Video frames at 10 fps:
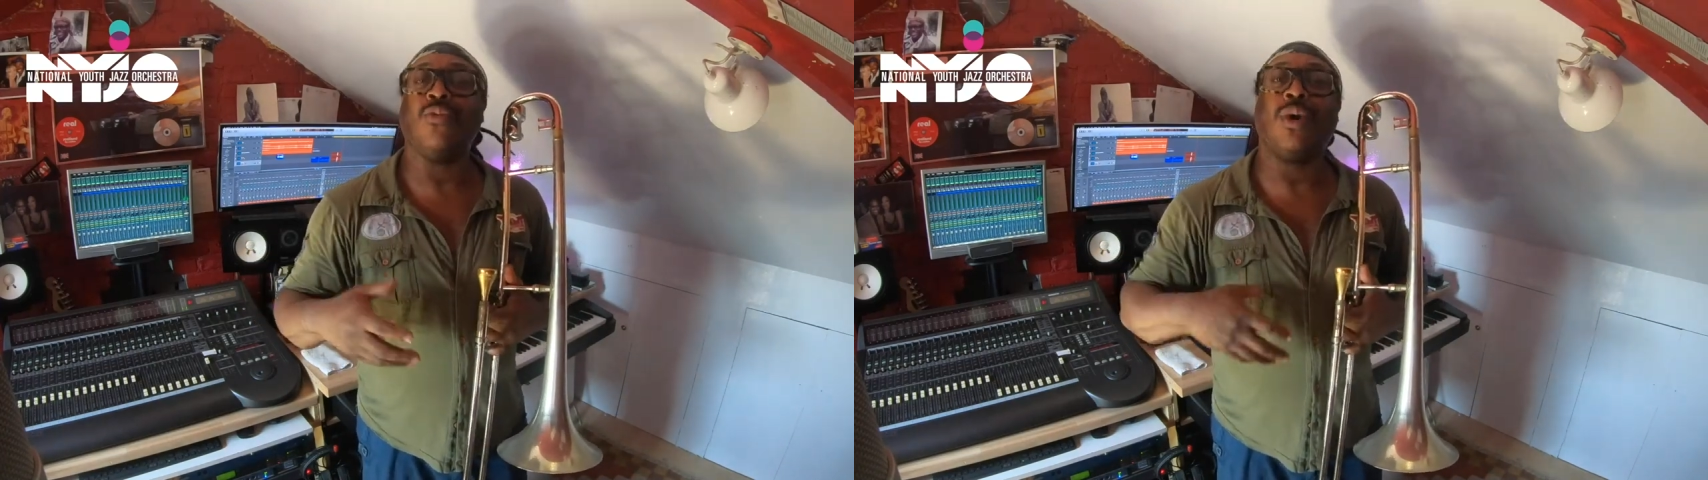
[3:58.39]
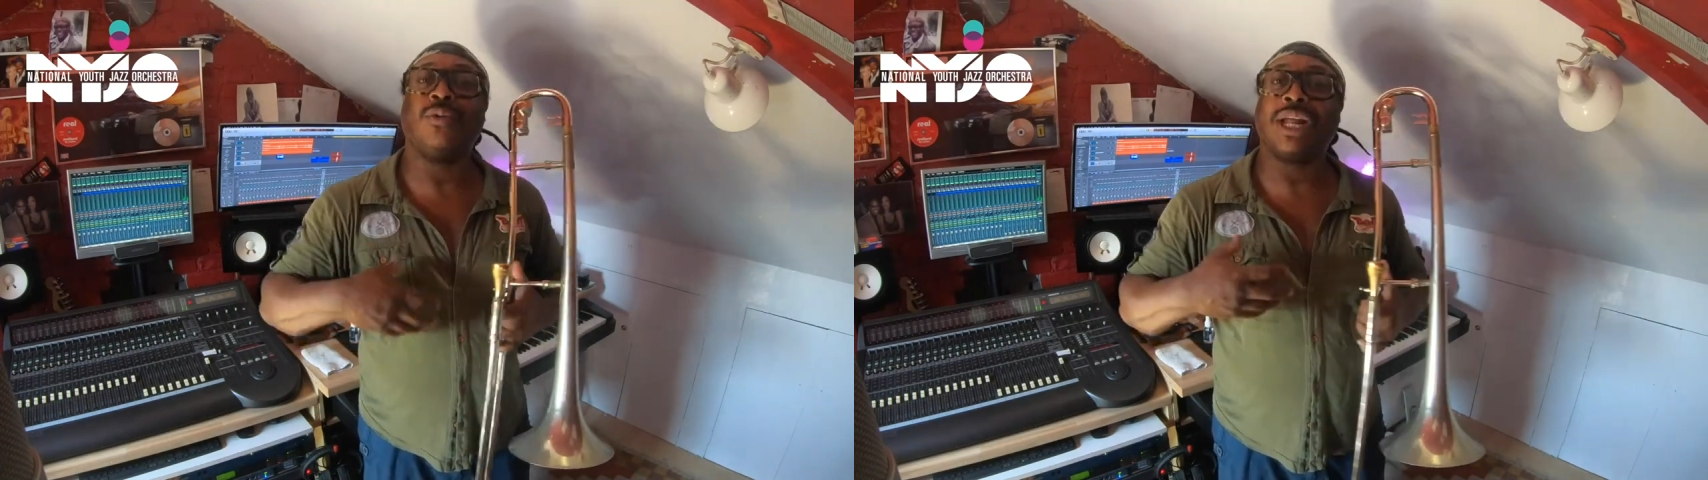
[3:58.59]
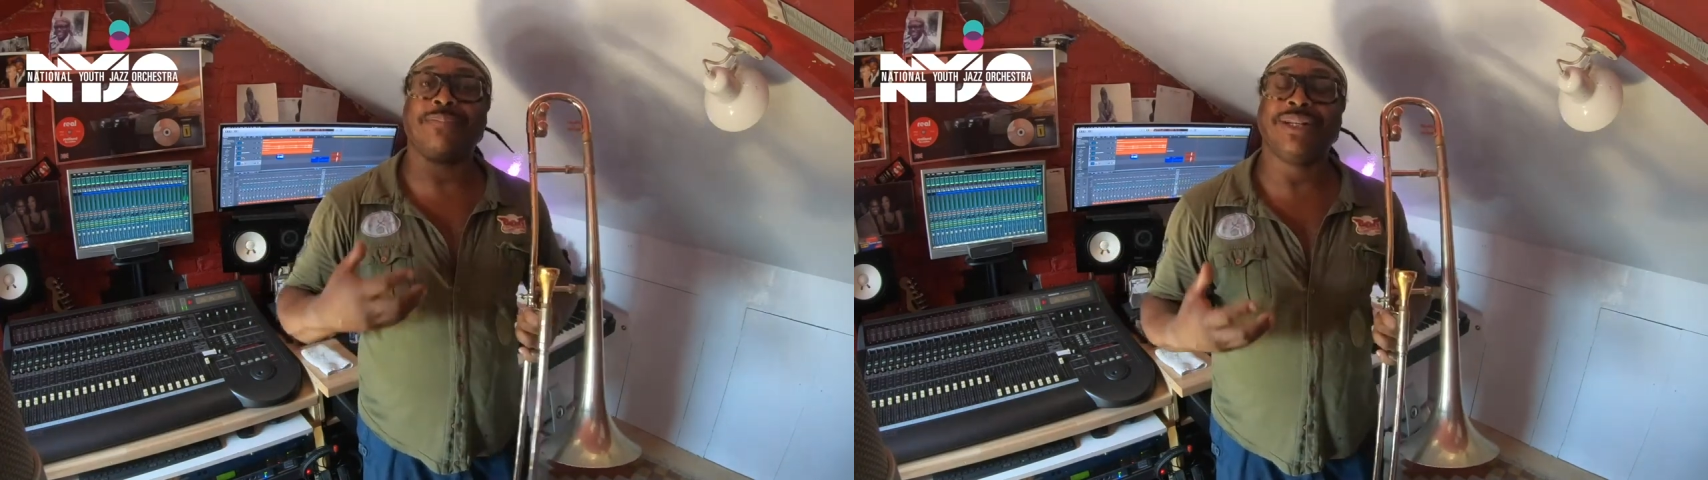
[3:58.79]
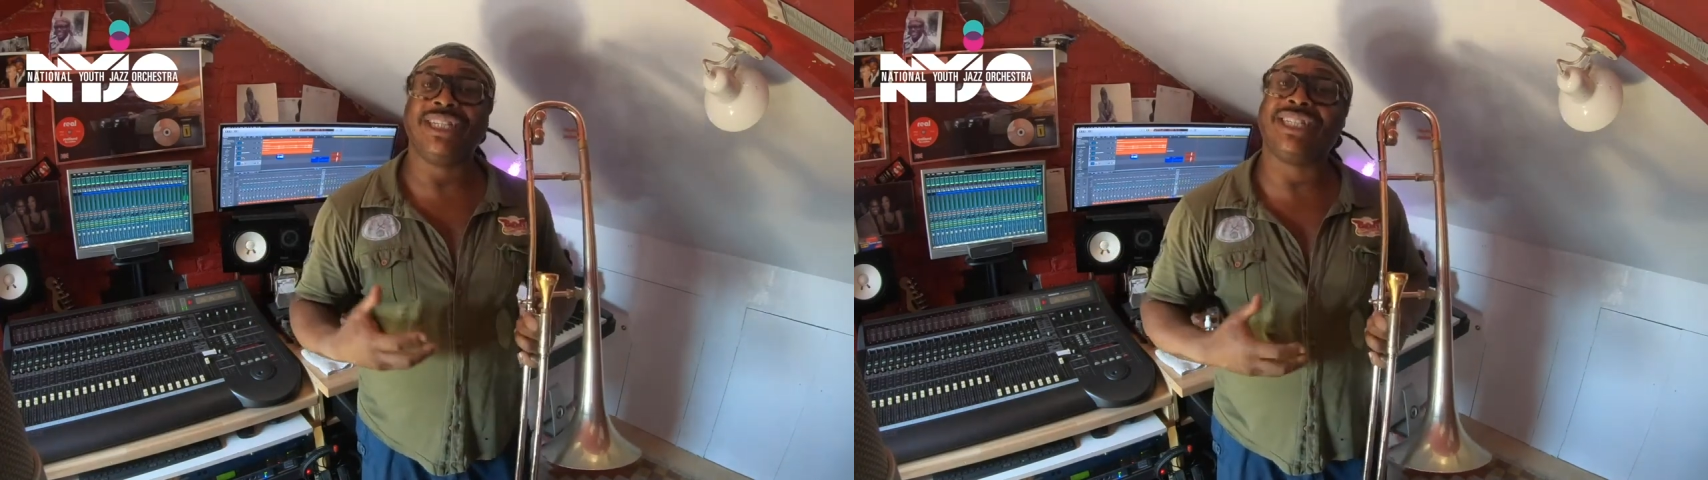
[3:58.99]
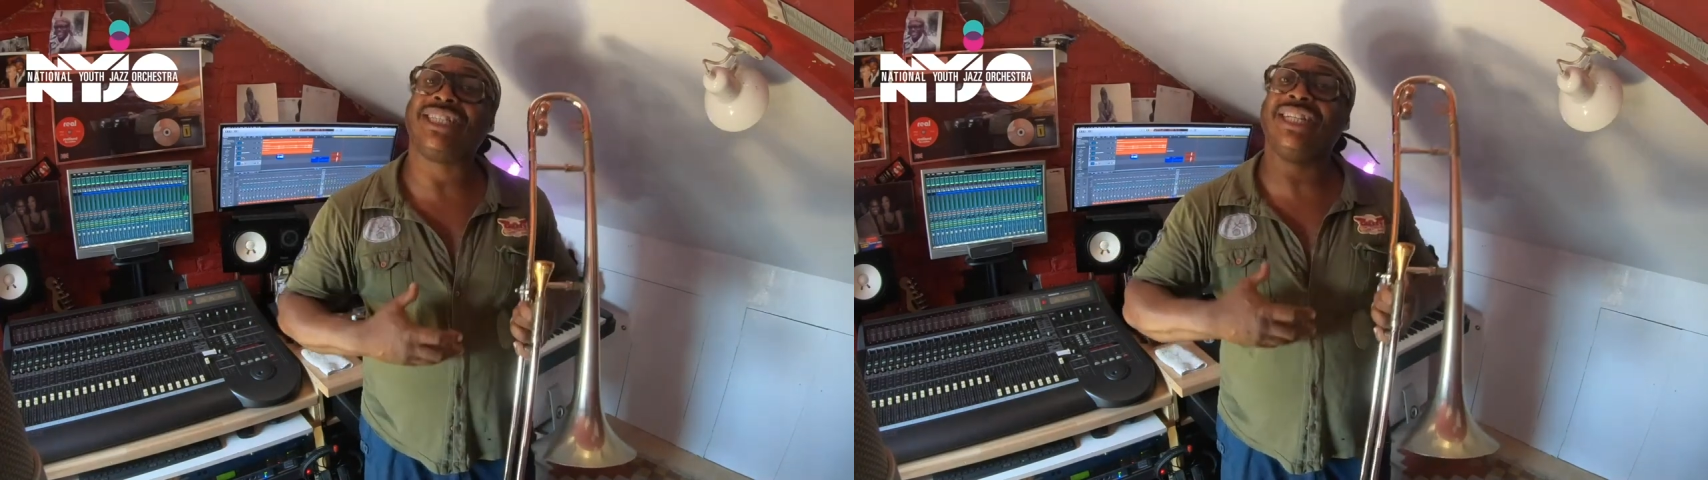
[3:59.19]
what will happen
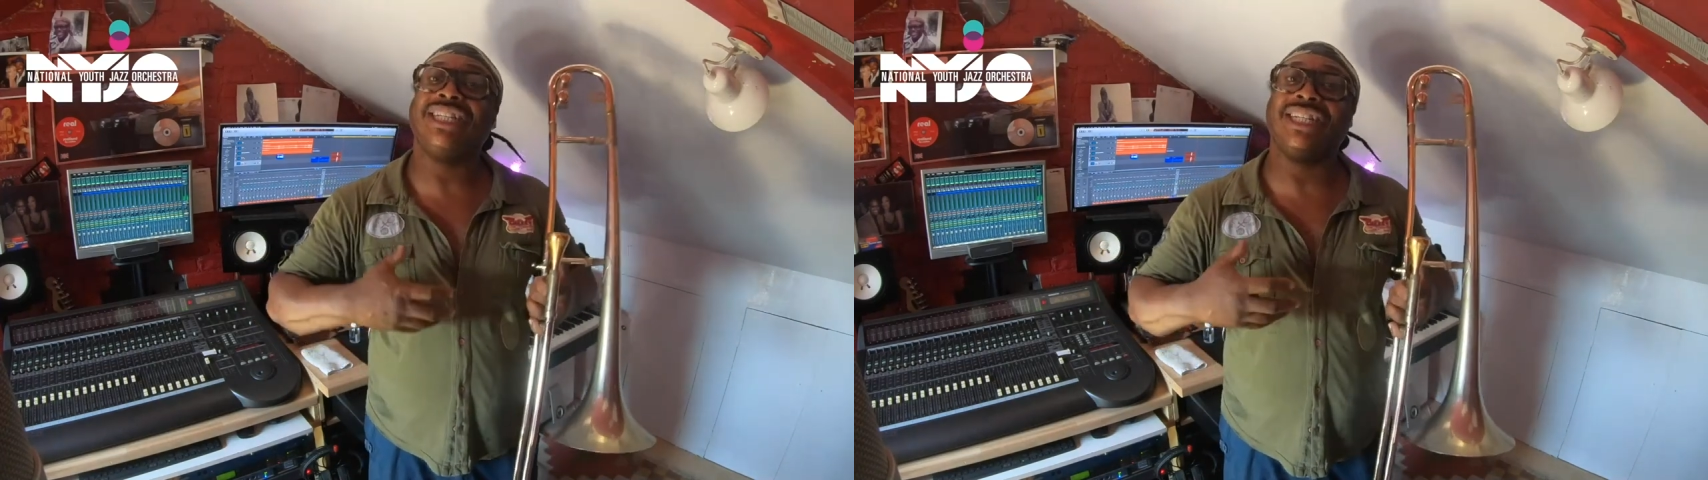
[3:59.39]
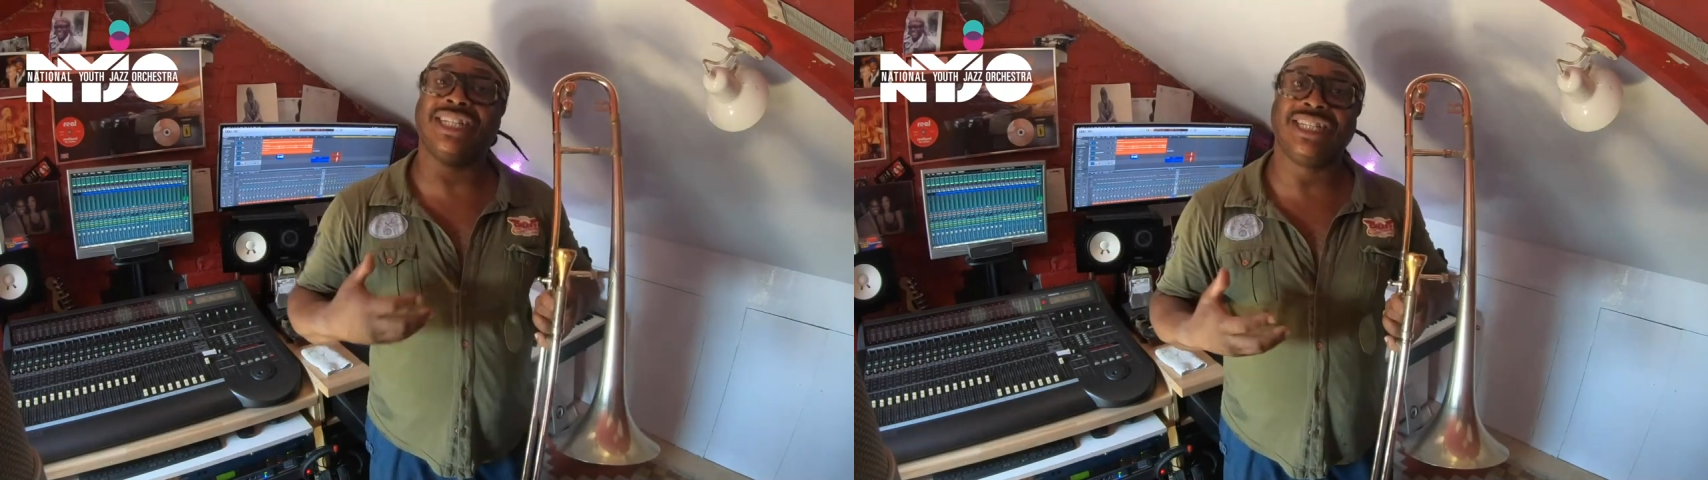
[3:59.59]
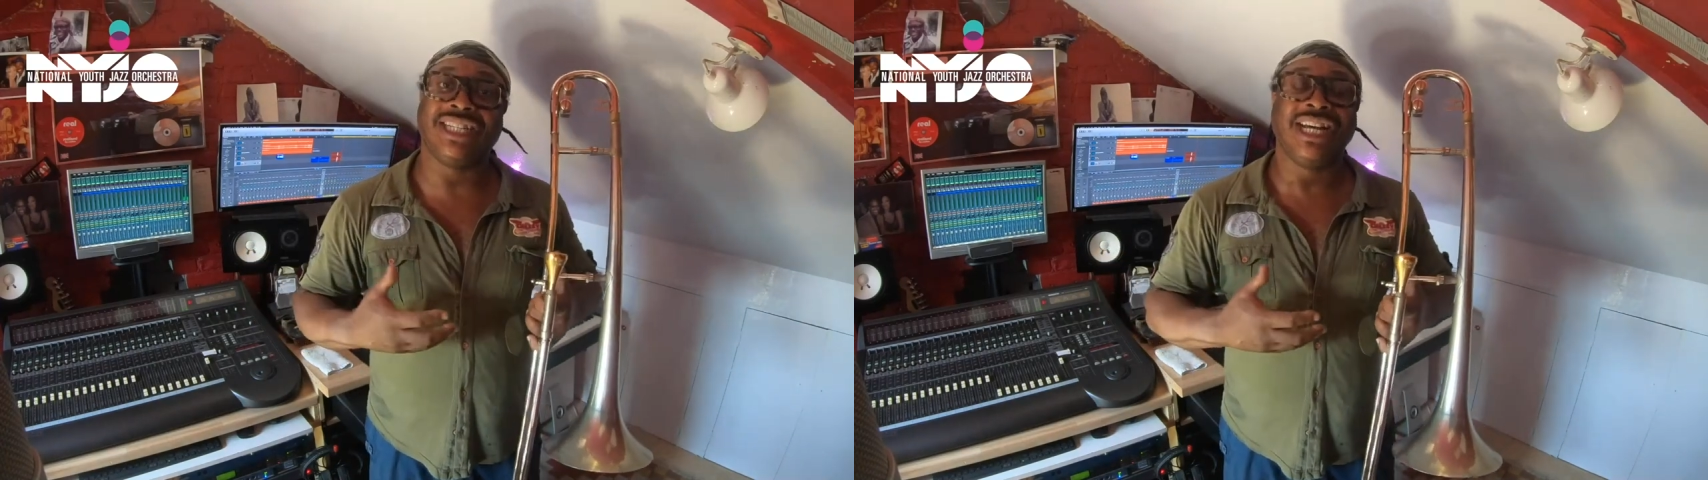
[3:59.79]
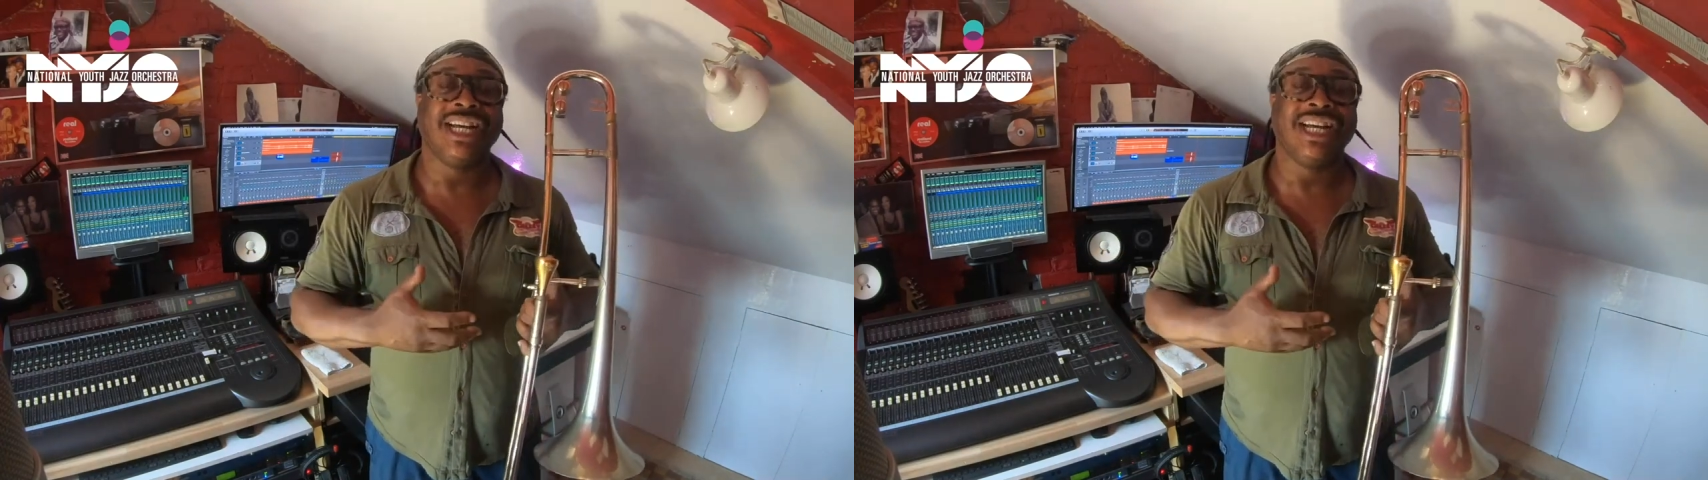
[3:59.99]
is the